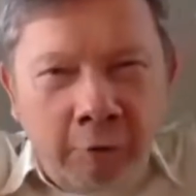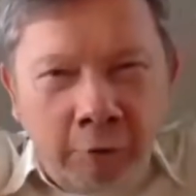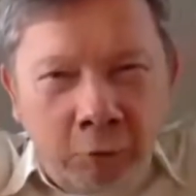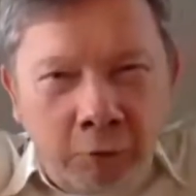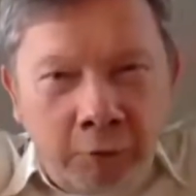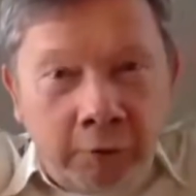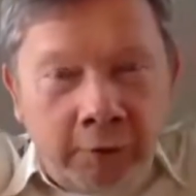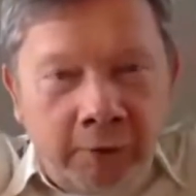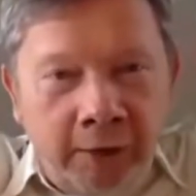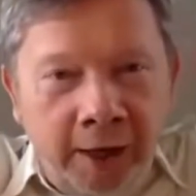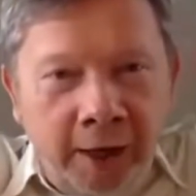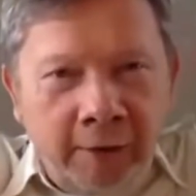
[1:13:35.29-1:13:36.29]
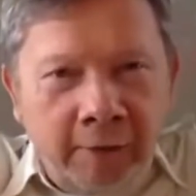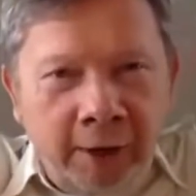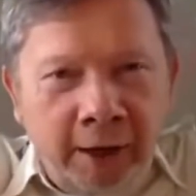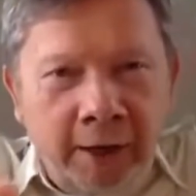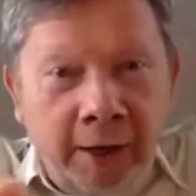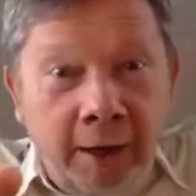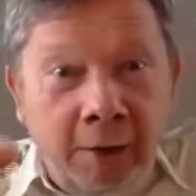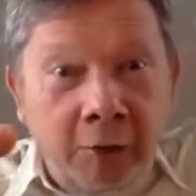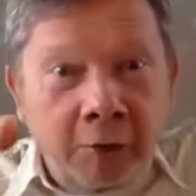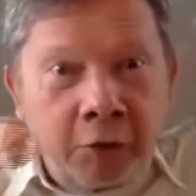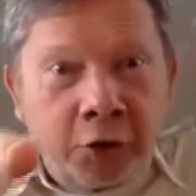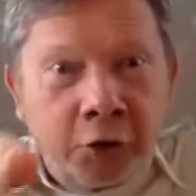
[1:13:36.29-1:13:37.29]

through the screen right now.